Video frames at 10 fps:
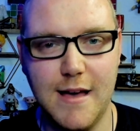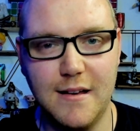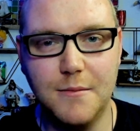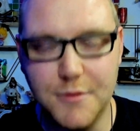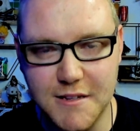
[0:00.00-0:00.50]

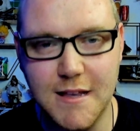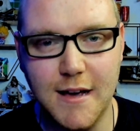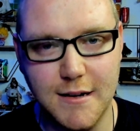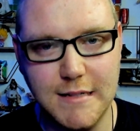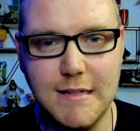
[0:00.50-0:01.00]
Uh, but the
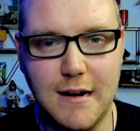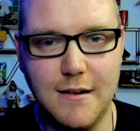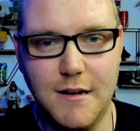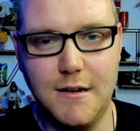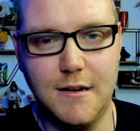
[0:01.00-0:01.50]
second it
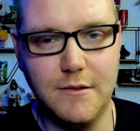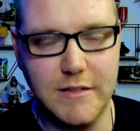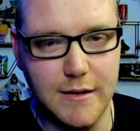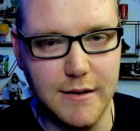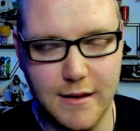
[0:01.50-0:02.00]
started, I
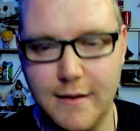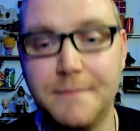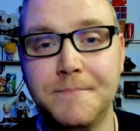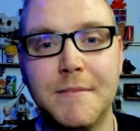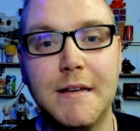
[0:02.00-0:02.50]
was like,
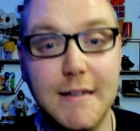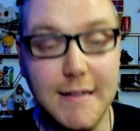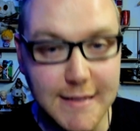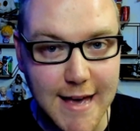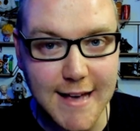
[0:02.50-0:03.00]

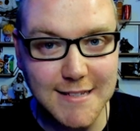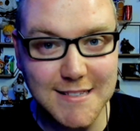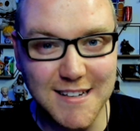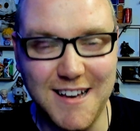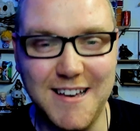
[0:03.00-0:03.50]
yes,